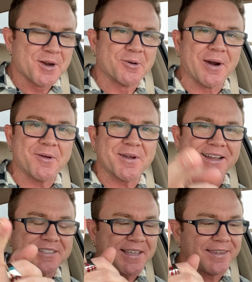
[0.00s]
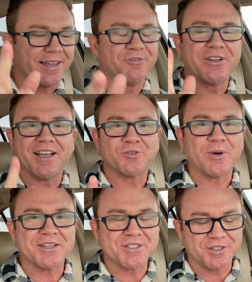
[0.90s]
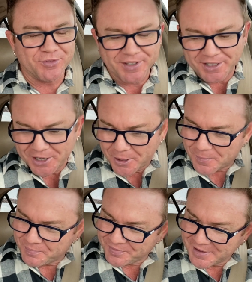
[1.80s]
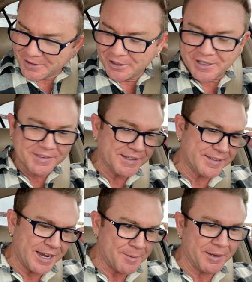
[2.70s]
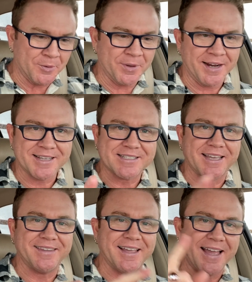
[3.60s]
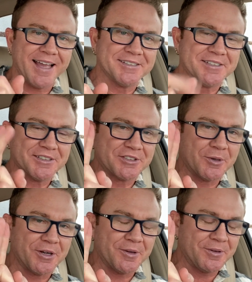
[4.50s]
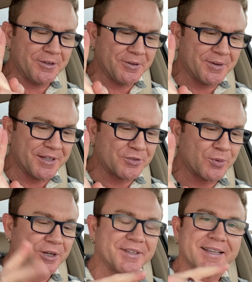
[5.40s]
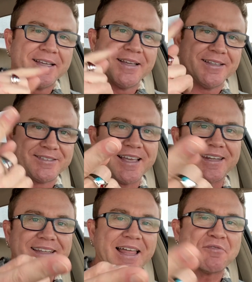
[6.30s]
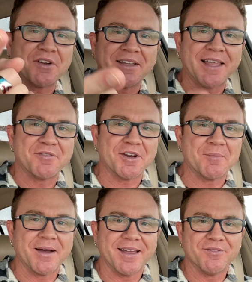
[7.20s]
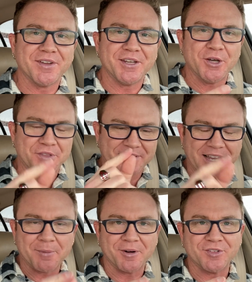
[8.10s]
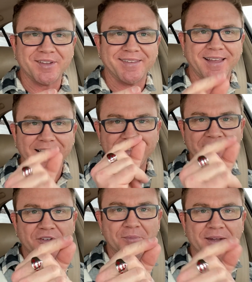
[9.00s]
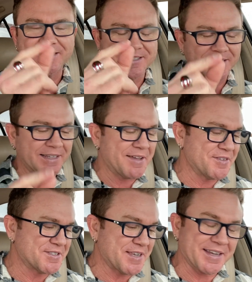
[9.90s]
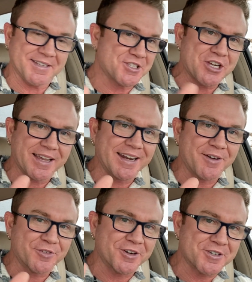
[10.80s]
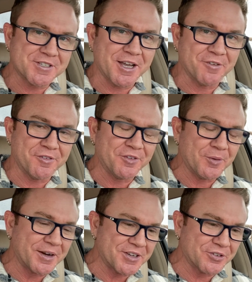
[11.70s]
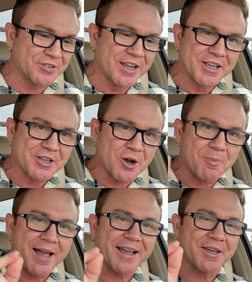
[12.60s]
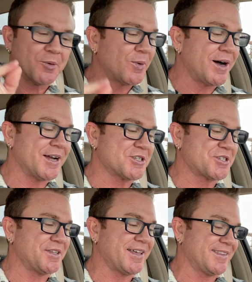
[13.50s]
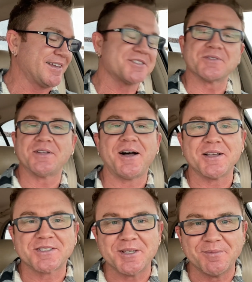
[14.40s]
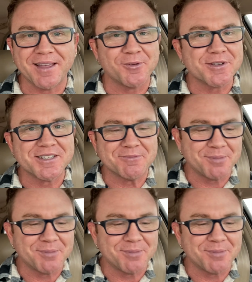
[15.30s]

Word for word: right when I said that, if you guys watch this video, look at the timing when I said that. As he is, so are you in this world. It said 11, 11 on my video. The timer said that, 11 minutes and 11 seconds. Check it out for yourself. If you want to just go back and watch, that, that's awesome. That wasn't